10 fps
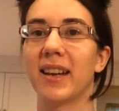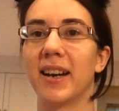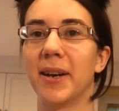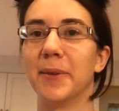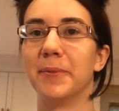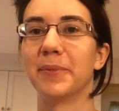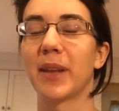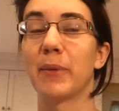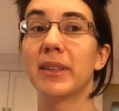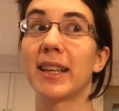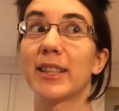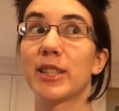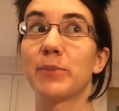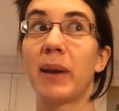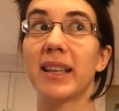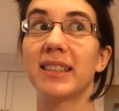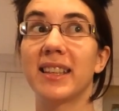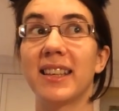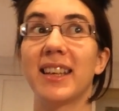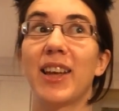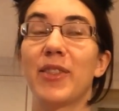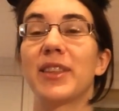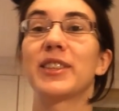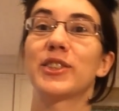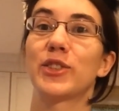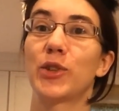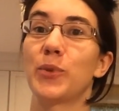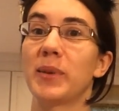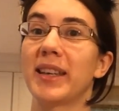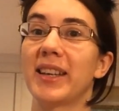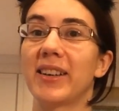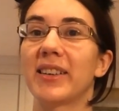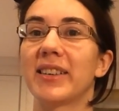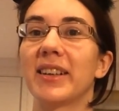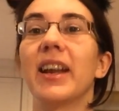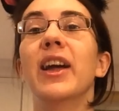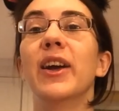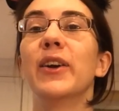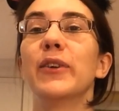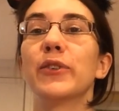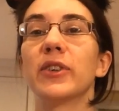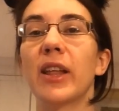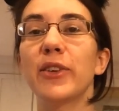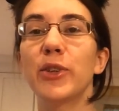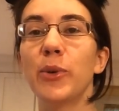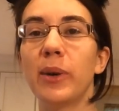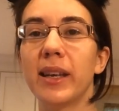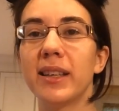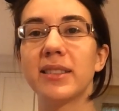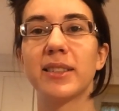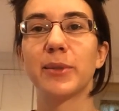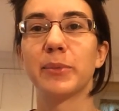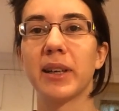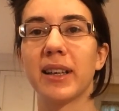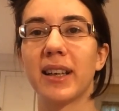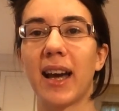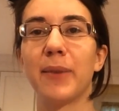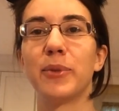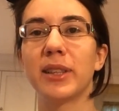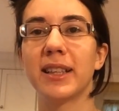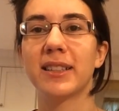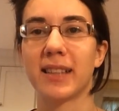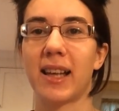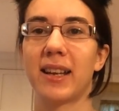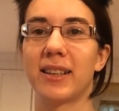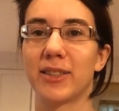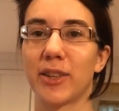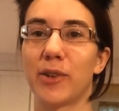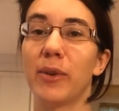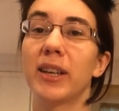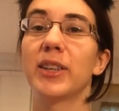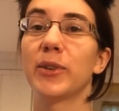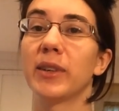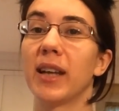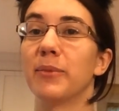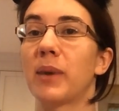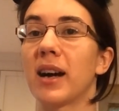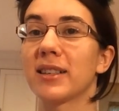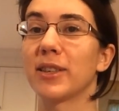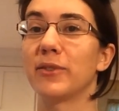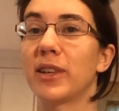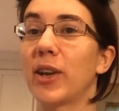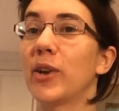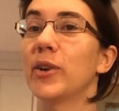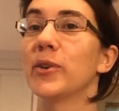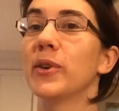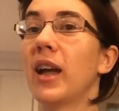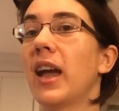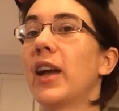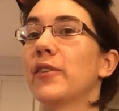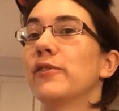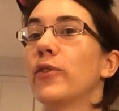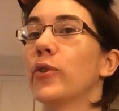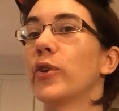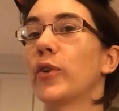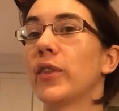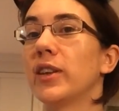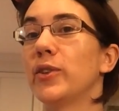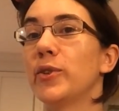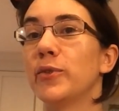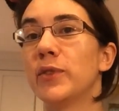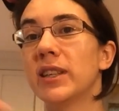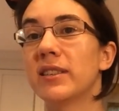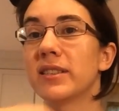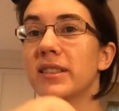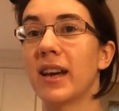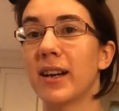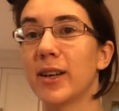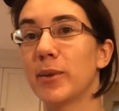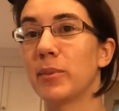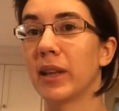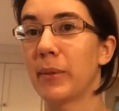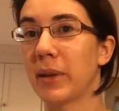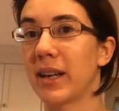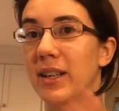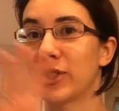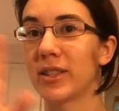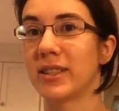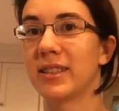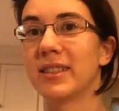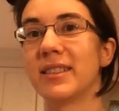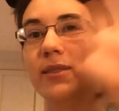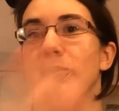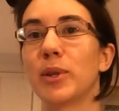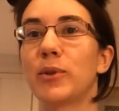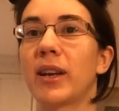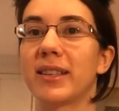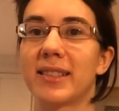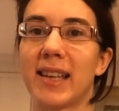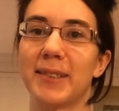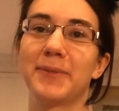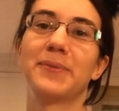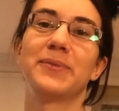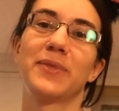I wasn't expecting this to be here for another 2 weeks, but I'm really excited, so I wanted to do an unboxing video for the new Viz Dub Limited Edition Blu-ray set.